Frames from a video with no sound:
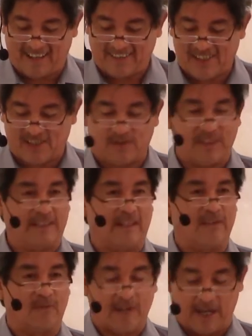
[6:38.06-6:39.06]
the street
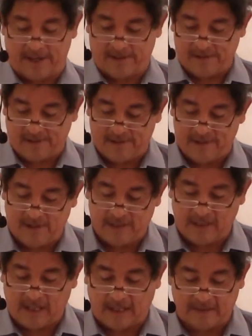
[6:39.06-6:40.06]
educator
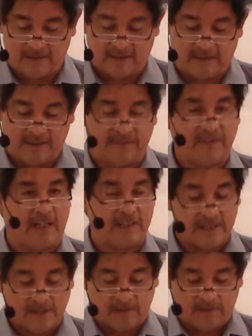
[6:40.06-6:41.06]
at DIF
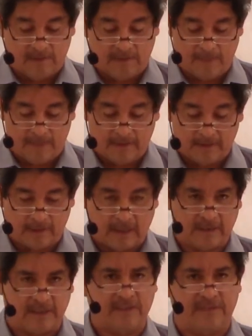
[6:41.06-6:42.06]
Jalisco,
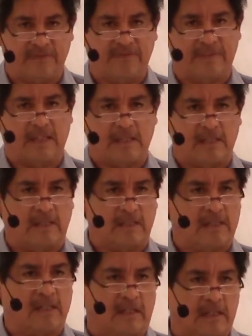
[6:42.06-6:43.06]

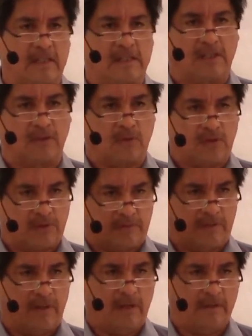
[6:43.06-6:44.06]
it's an
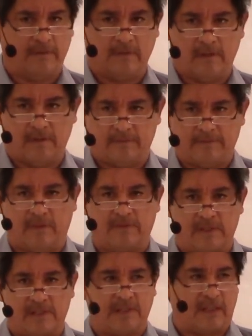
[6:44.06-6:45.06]
institution of
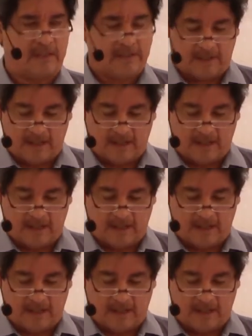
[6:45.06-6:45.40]
the state.